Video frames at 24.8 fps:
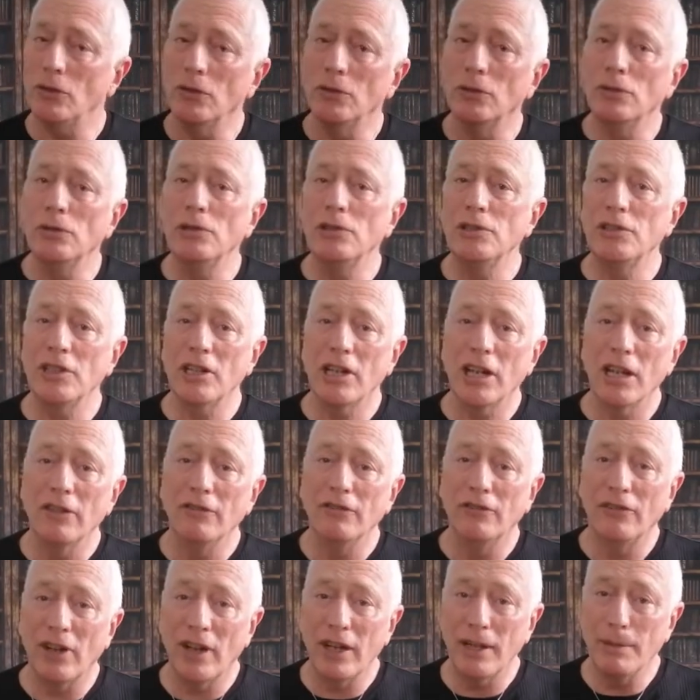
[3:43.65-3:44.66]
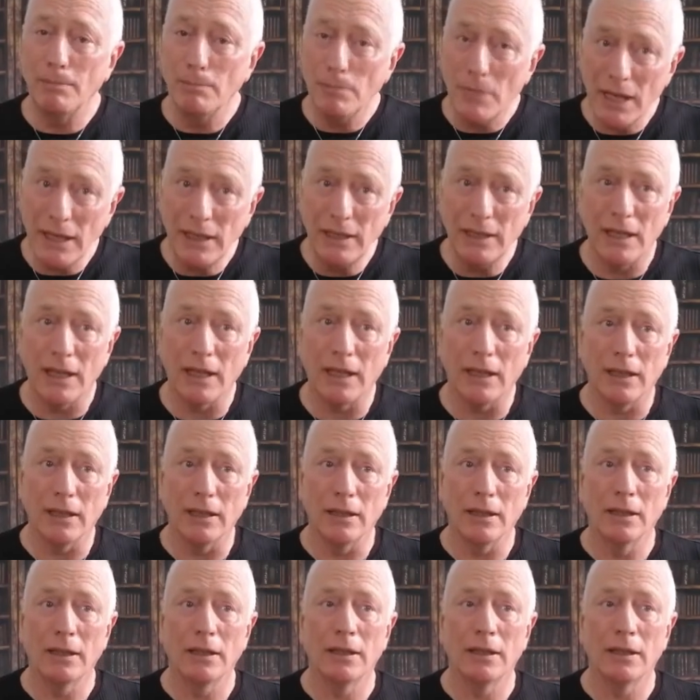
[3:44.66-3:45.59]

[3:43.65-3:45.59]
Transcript: all to convey meaning,